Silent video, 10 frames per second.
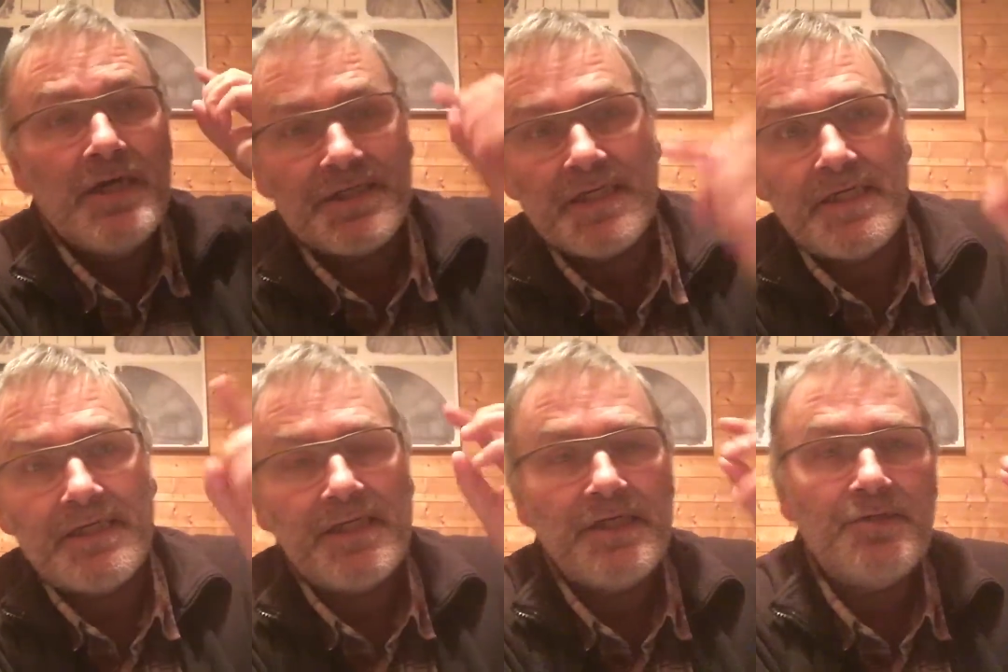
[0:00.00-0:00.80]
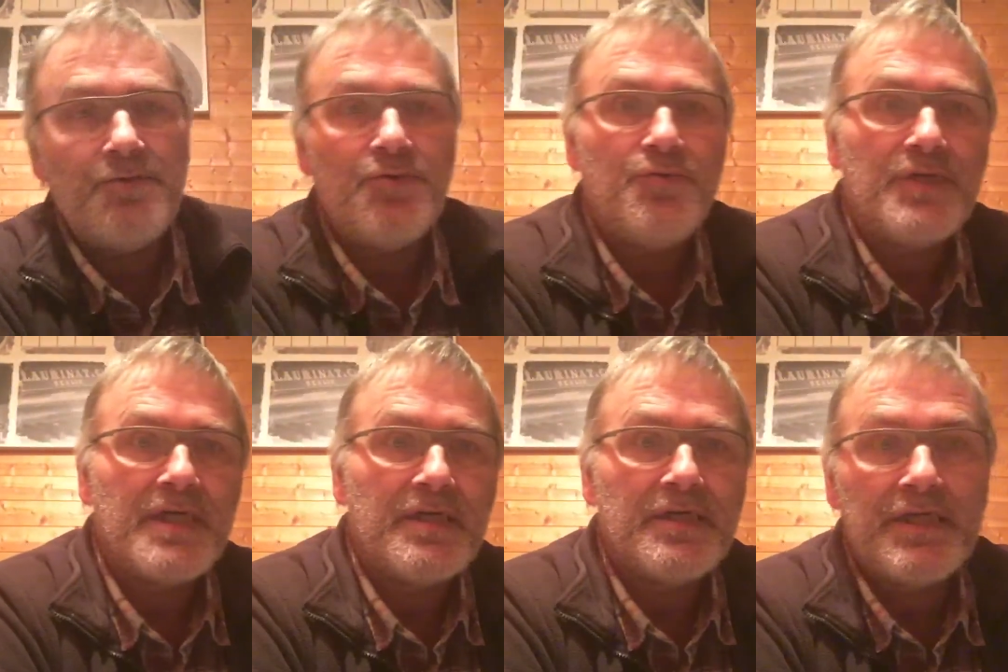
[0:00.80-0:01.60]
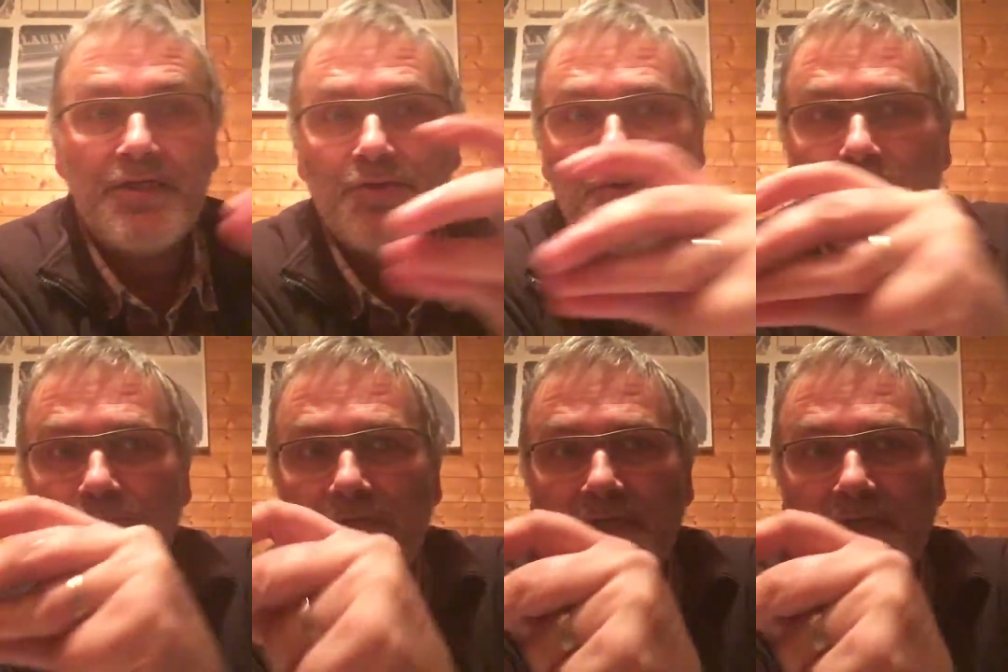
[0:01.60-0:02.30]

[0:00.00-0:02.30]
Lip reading: da dee do da dee do da.